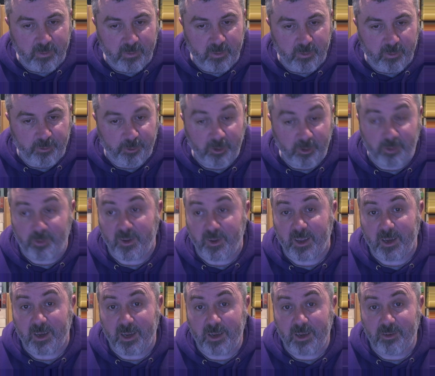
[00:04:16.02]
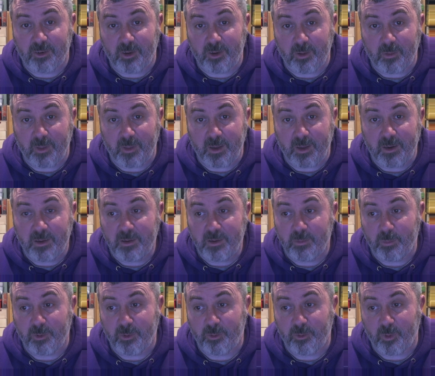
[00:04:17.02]
The first thing I need to do then,
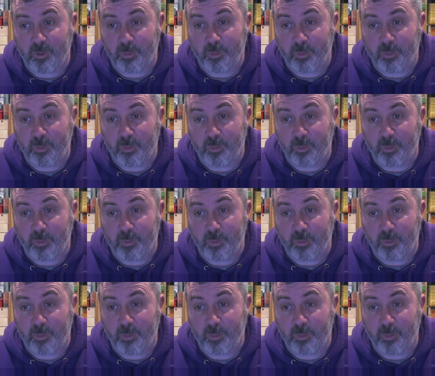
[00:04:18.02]
before I